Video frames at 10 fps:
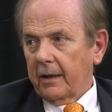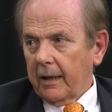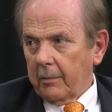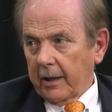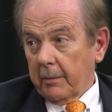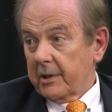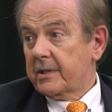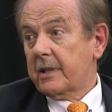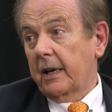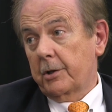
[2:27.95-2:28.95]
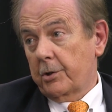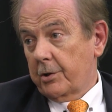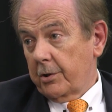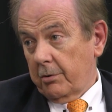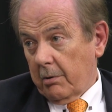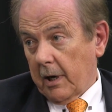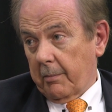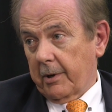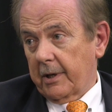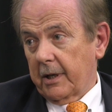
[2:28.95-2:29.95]
label them as stage two
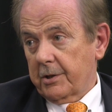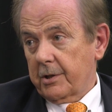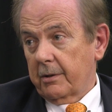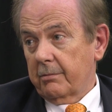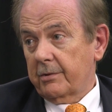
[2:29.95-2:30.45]
hypertension.